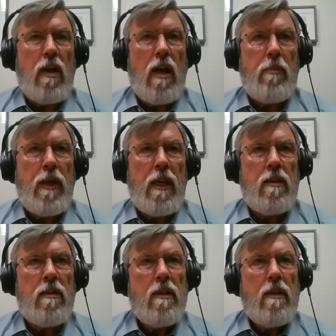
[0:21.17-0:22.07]
I
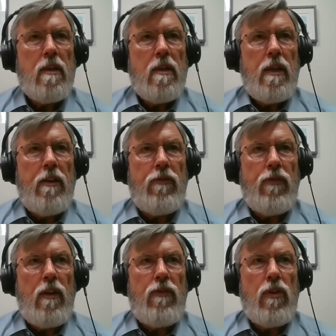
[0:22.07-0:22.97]
mean, if
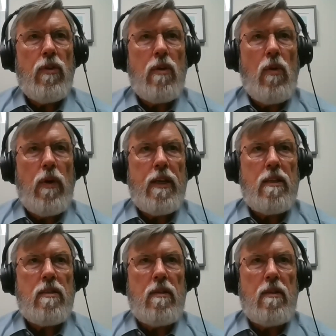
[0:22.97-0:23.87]
if you're going
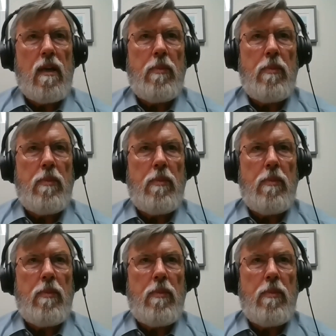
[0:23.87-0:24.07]
to,